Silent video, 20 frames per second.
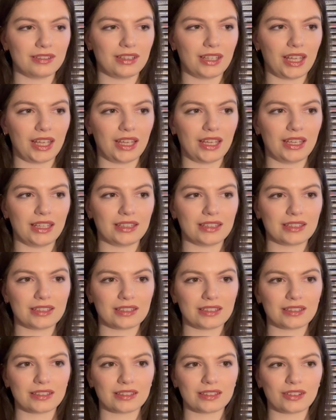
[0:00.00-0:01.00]

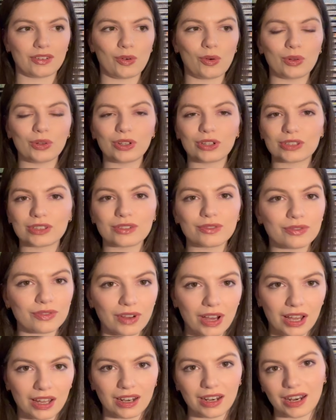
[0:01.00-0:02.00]
it's all lots of
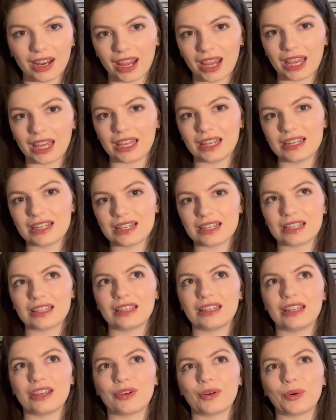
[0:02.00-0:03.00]
fun and
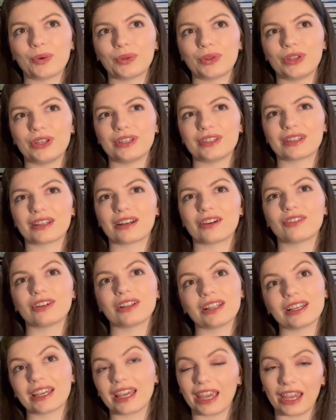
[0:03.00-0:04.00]
they're all things that I
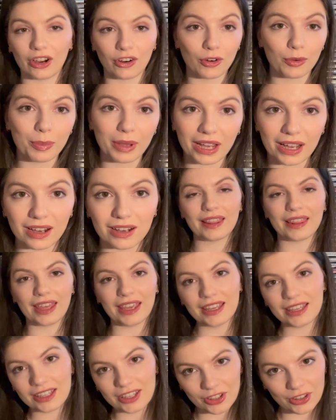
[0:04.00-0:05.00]
really care about.
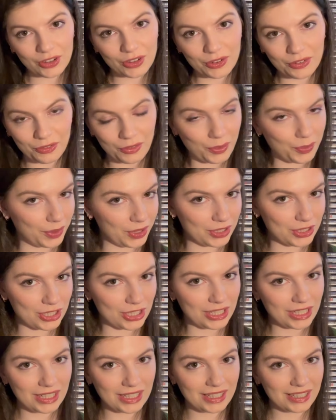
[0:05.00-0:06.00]
Thank you for
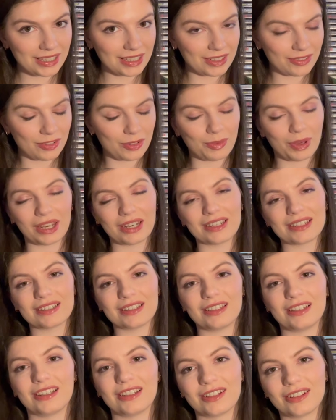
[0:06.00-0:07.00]
watching. If you made it
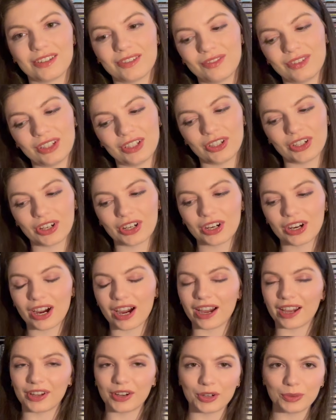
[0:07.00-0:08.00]
to the end of the video,
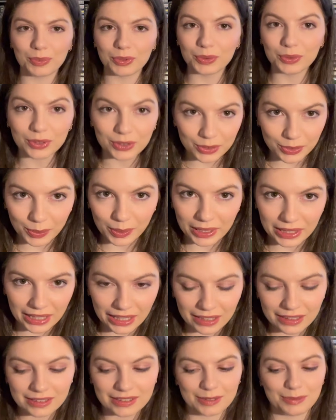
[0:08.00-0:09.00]
I hope you enjoyed
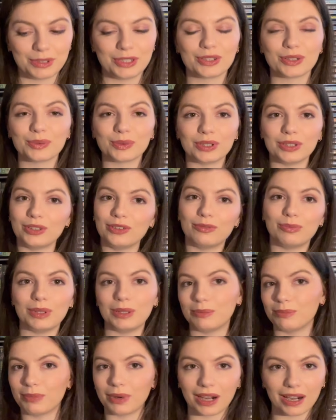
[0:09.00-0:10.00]
that. Let me know what you've
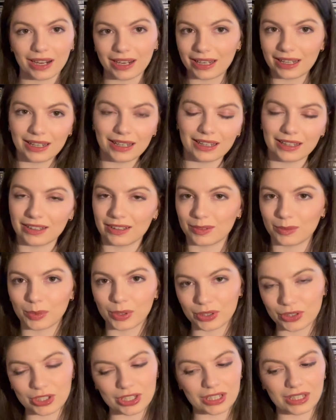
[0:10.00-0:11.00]
been buying and
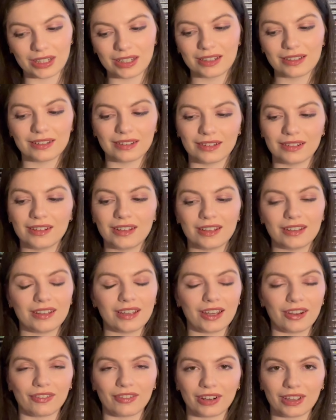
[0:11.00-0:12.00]
watching and
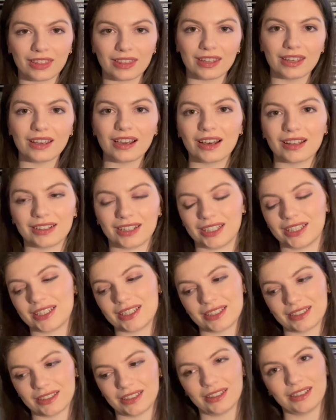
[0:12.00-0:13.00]
everything. I like
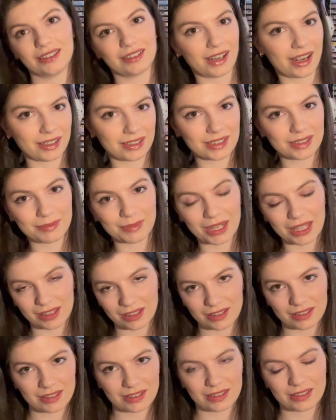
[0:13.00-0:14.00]
to see and add to my
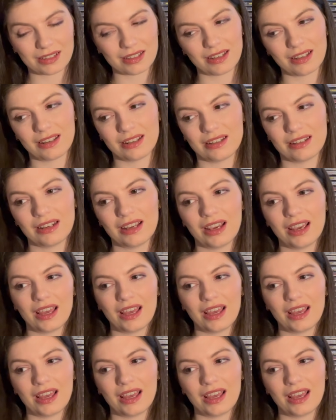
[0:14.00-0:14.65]
lists, and